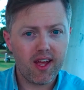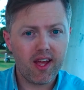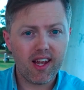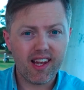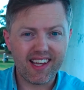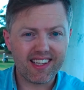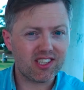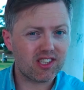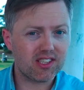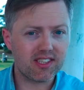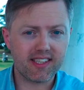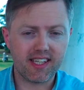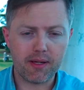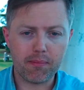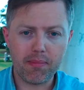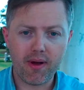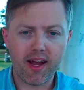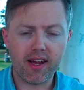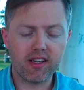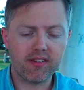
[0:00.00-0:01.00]
Let's just keep
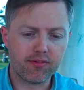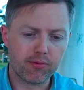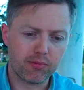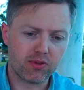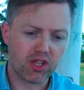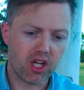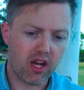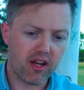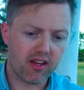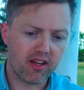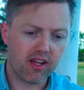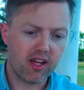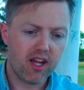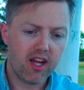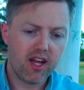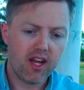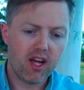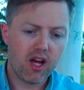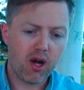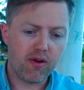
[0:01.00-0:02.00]
buying them from China.
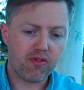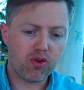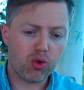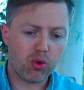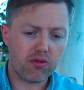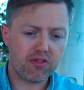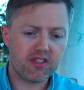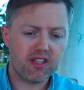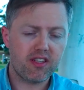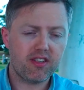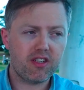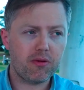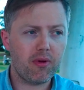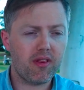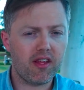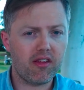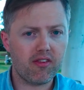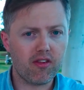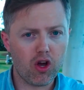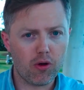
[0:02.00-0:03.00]
Of course, some of
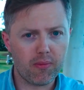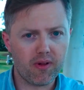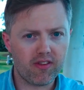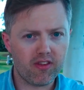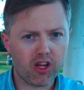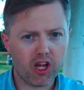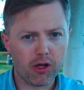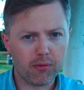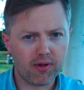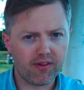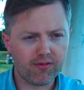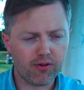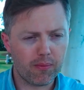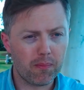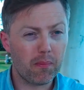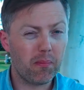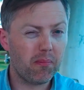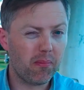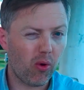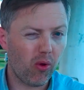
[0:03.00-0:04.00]
these comments are coming
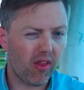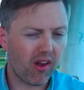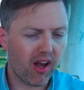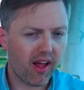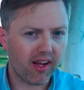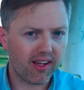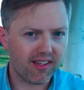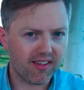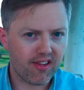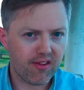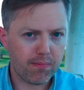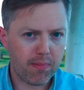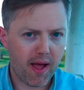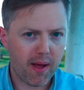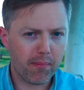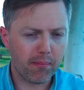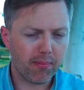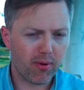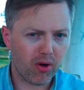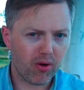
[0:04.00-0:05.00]
from more than likely
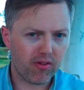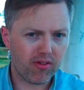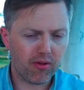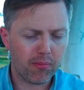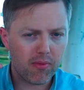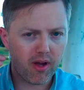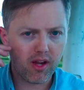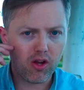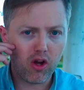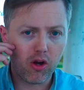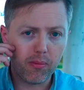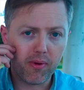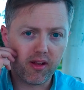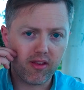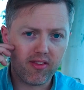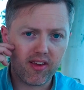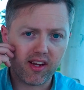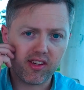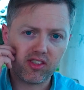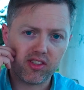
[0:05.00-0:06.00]
spam bots on my comment
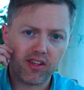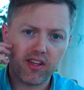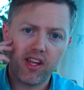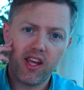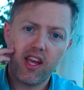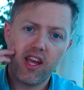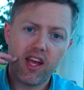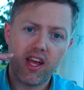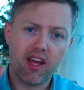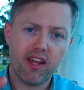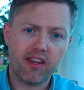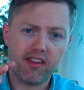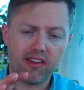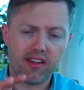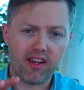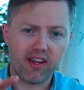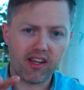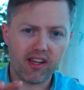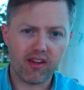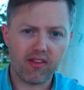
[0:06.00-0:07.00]
section, and
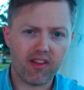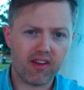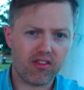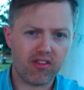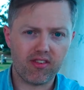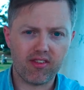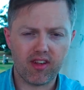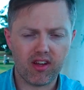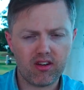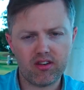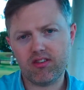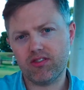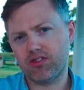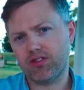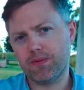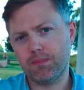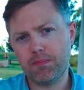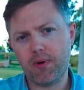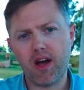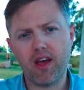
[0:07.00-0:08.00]
they just say, "Oh,
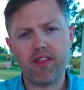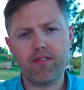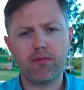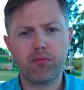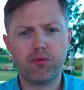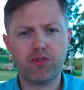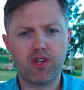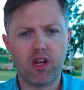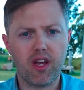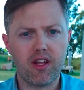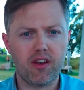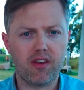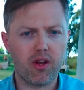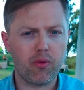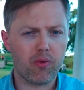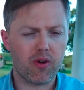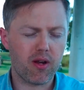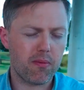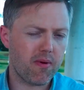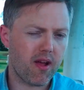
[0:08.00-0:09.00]
just buy them from China. Don't
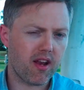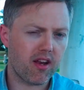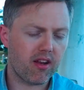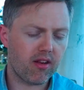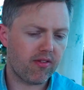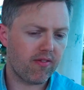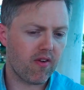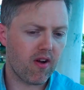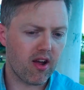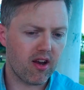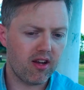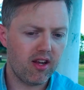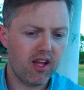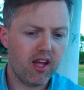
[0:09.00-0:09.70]
worry about it. It's fine."